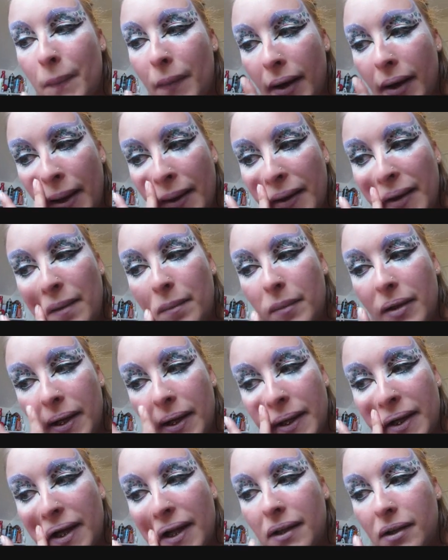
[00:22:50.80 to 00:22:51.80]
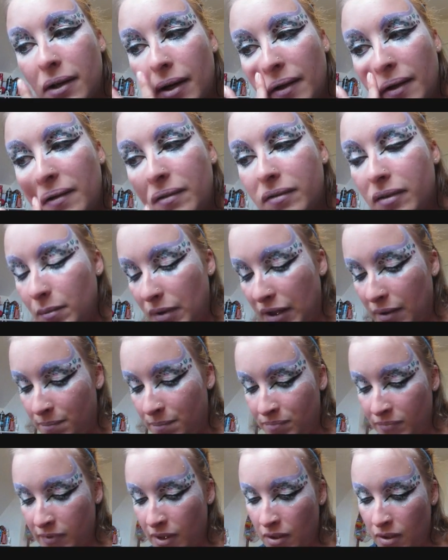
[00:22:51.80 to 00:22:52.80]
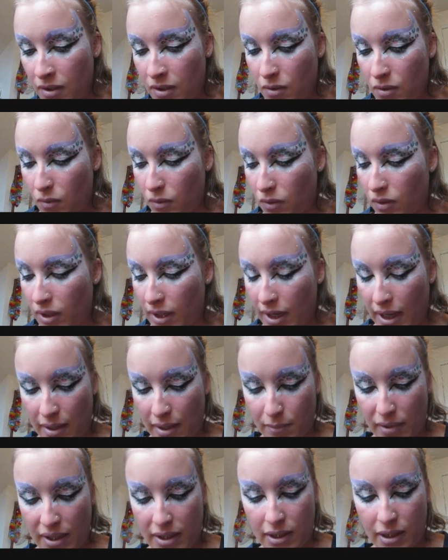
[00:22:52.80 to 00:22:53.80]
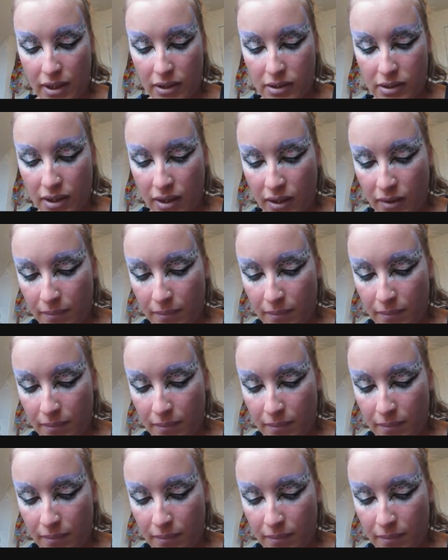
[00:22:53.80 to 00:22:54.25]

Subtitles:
I keep getting color all over me. Or I might get,